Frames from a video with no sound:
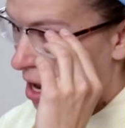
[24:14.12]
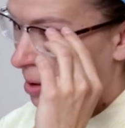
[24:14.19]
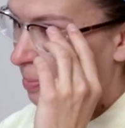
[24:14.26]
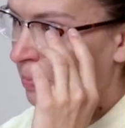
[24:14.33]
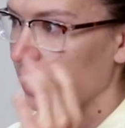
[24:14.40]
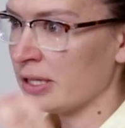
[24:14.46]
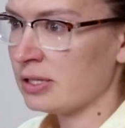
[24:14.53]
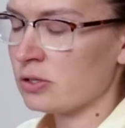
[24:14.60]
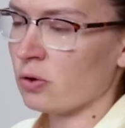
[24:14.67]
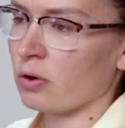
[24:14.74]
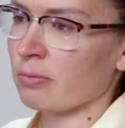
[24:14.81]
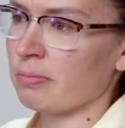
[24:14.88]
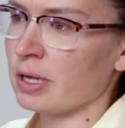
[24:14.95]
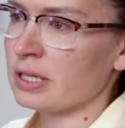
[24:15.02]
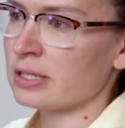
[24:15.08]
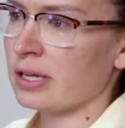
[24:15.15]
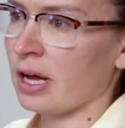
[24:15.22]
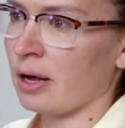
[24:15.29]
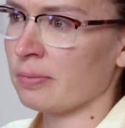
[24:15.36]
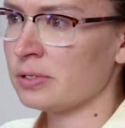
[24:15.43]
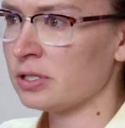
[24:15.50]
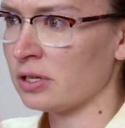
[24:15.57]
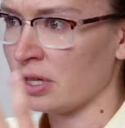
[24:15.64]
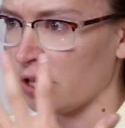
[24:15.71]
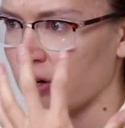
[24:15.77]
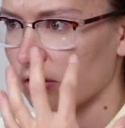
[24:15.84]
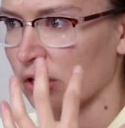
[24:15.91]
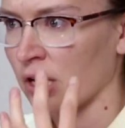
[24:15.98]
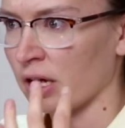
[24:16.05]
mince or mint gum so that
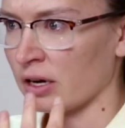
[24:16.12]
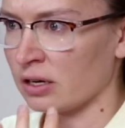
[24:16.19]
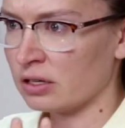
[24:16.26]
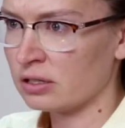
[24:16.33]
you're not